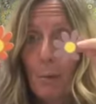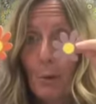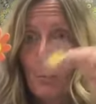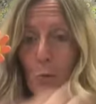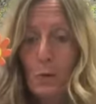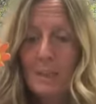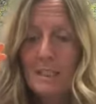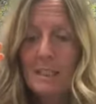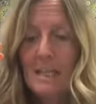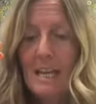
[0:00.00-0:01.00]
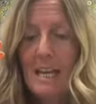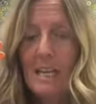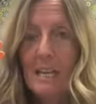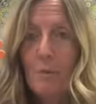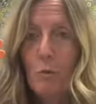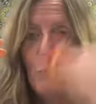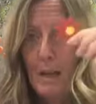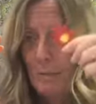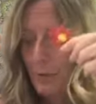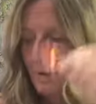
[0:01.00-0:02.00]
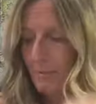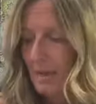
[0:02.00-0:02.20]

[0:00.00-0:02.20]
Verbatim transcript: purple one, and I have a red one.